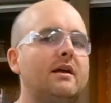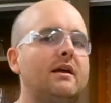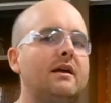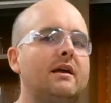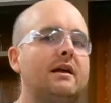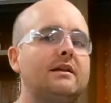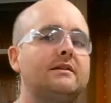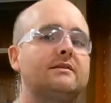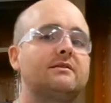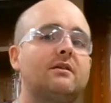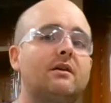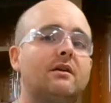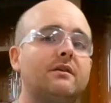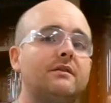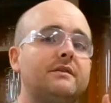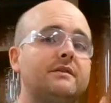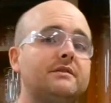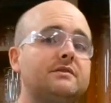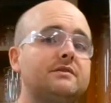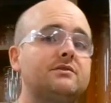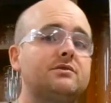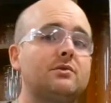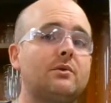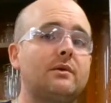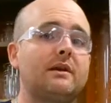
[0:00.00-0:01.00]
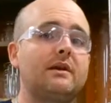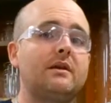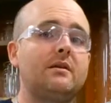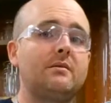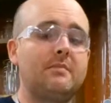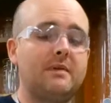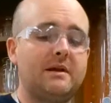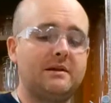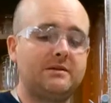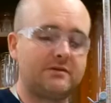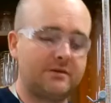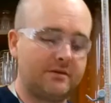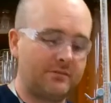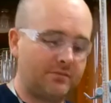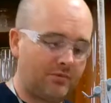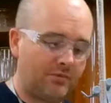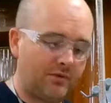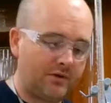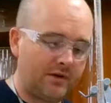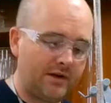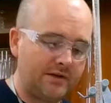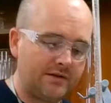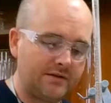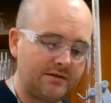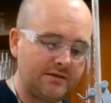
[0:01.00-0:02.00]
That's called the stoichiometric
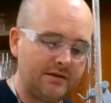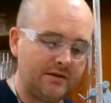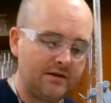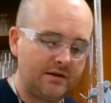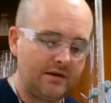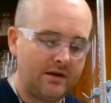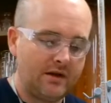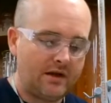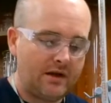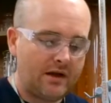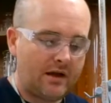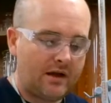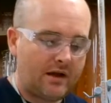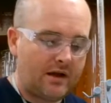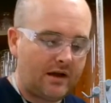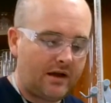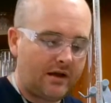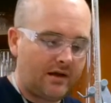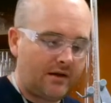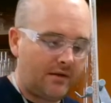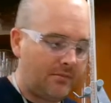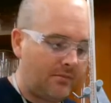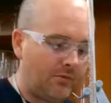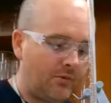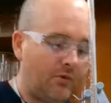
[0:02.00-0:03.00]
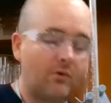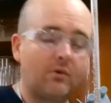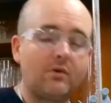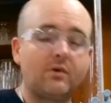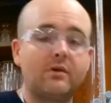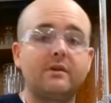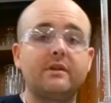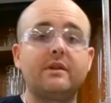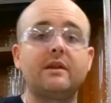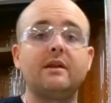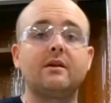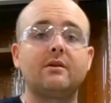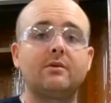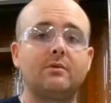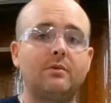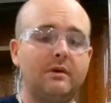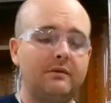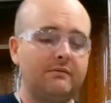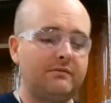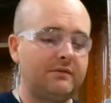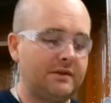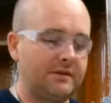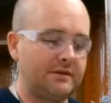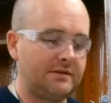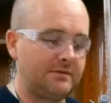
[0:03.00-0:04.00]
point, or the
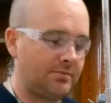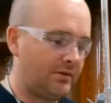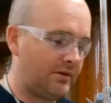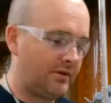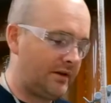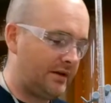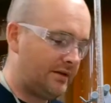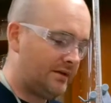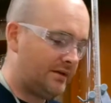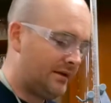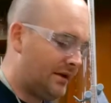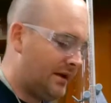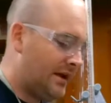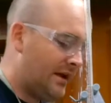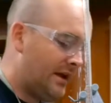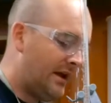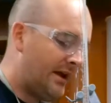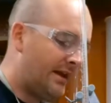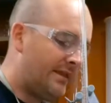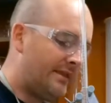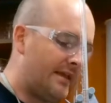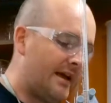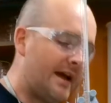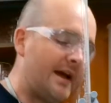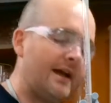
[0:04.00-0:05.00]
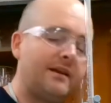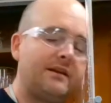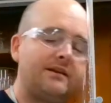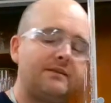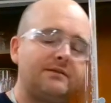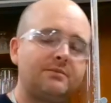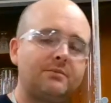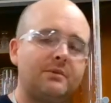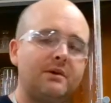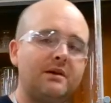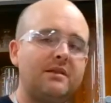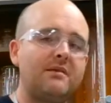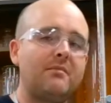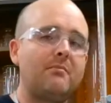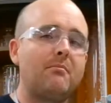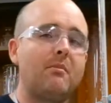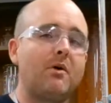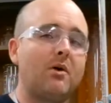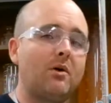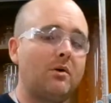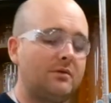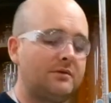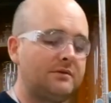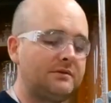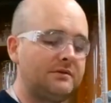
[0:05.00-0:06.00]
equivalence point. And that is where the
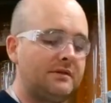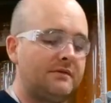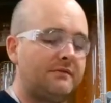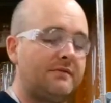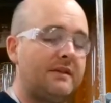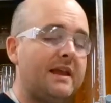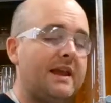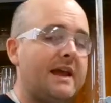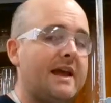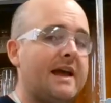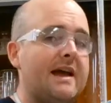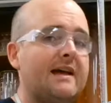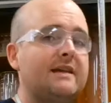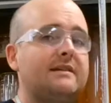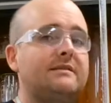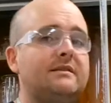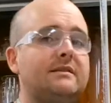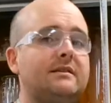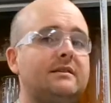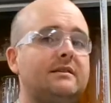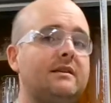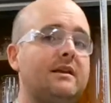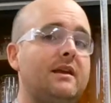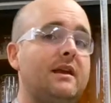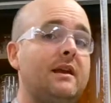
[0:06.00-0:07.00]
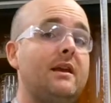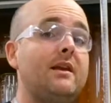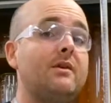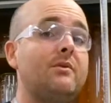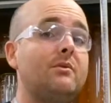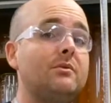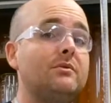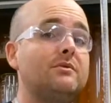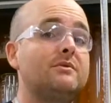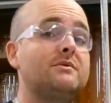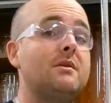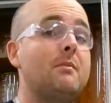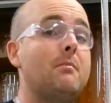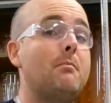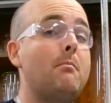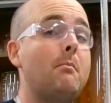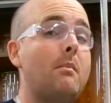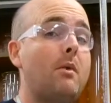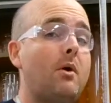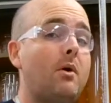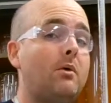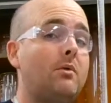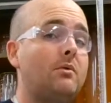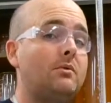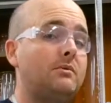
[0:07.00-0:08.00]
moles of the acid equals the
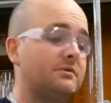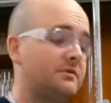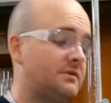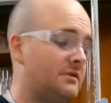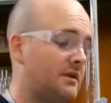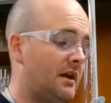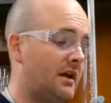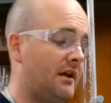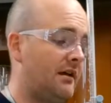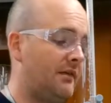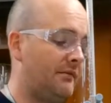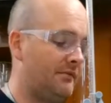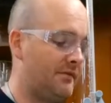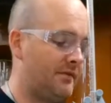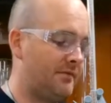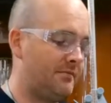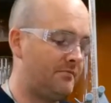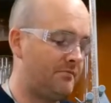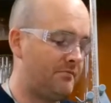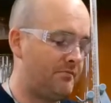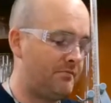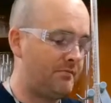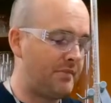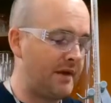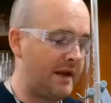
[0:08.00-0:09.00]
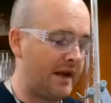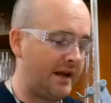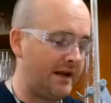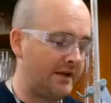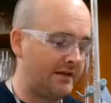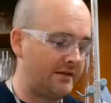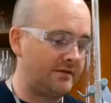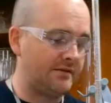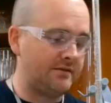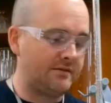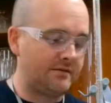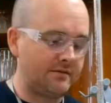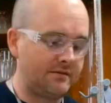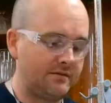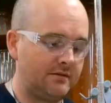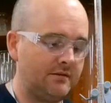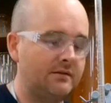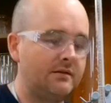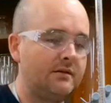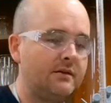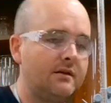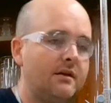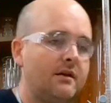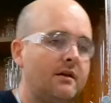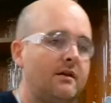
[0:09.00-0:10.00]
moles of the base.
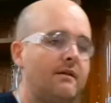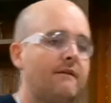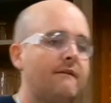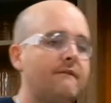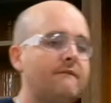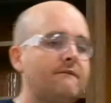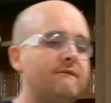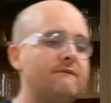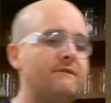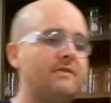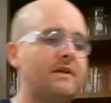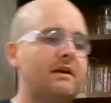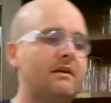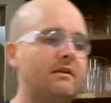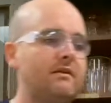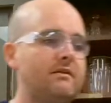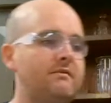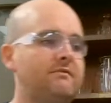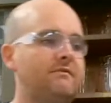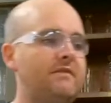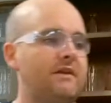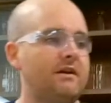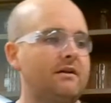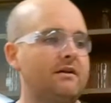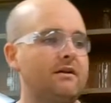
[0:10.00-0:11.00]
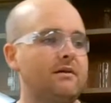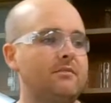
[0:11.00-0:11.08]
Very, very